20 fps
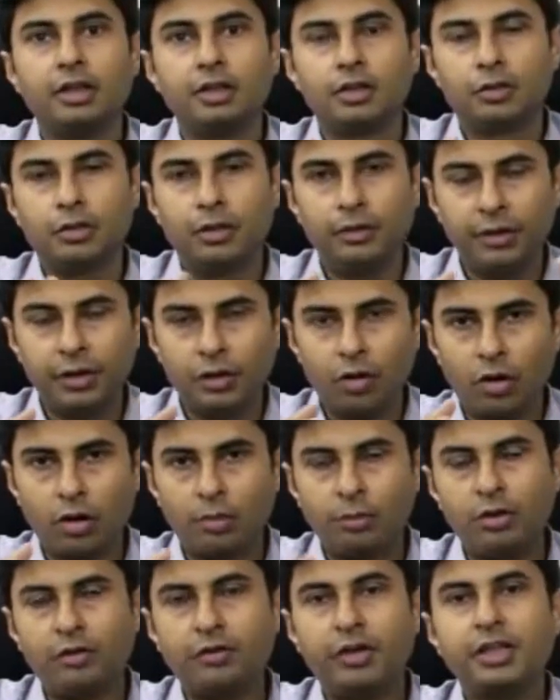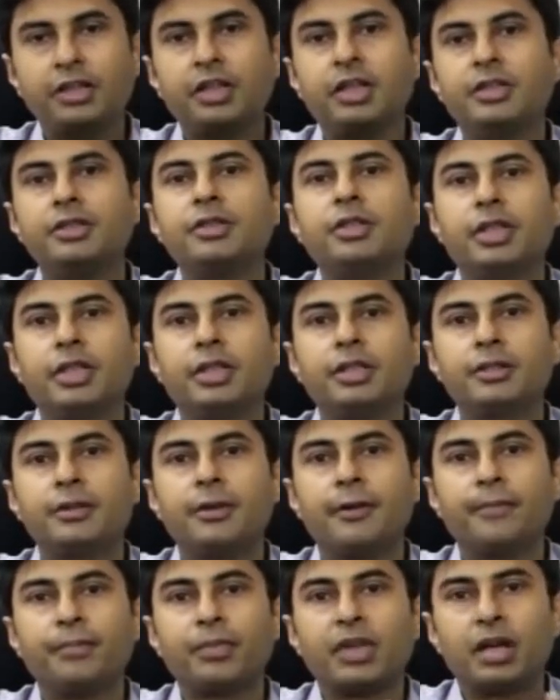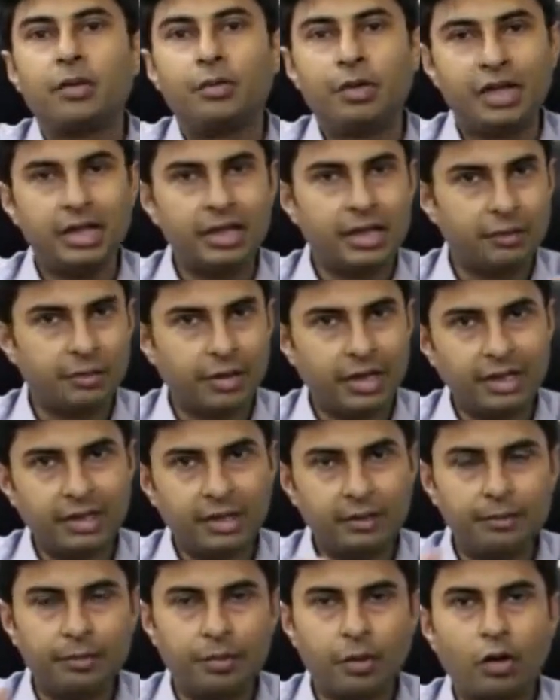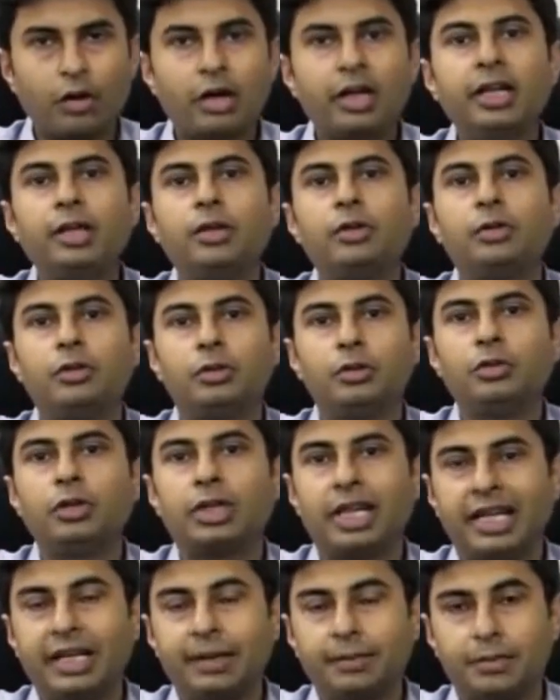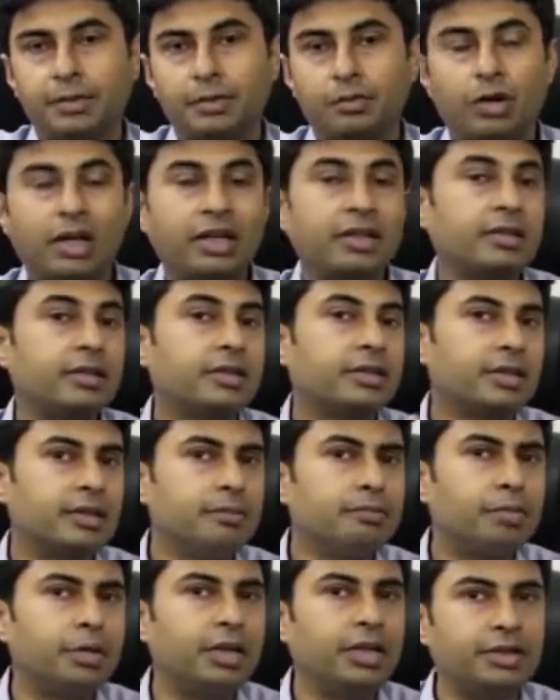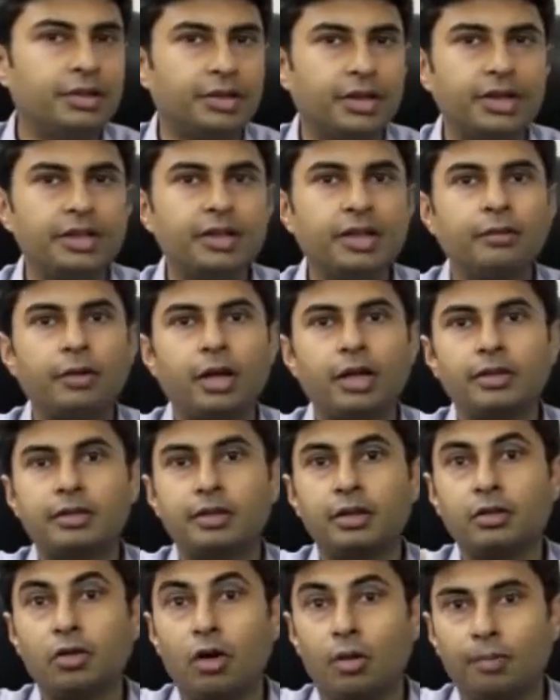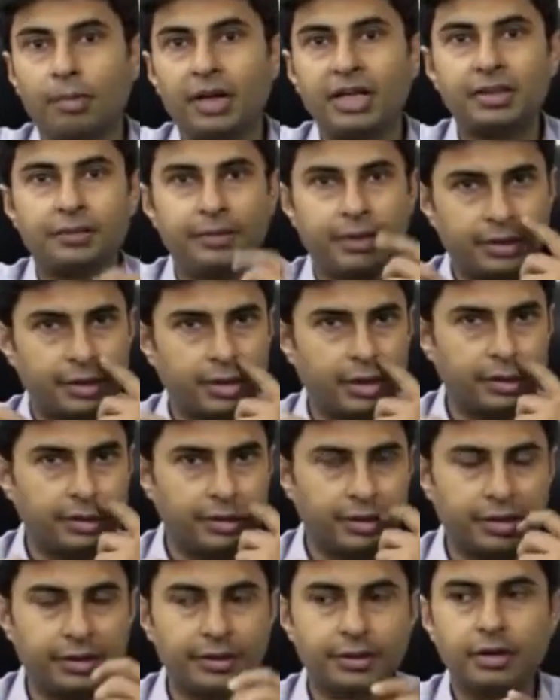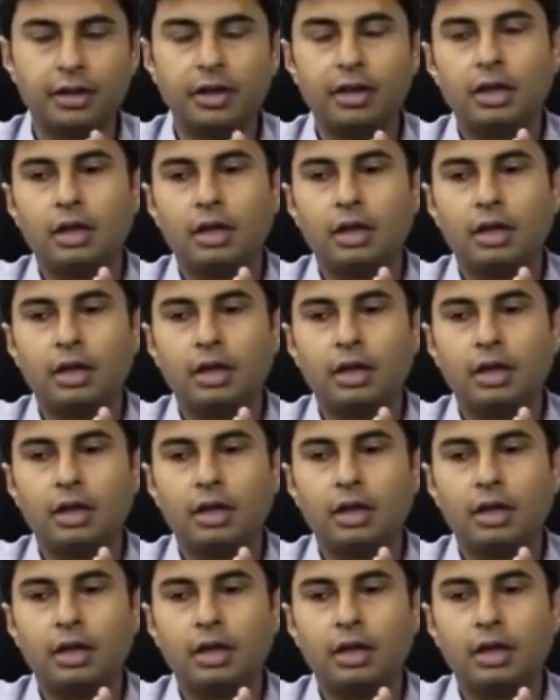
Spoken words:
So when we talk about facial injuries, we can divide them broadly into two types. One is the simple injuries and one is the complex facial injuries.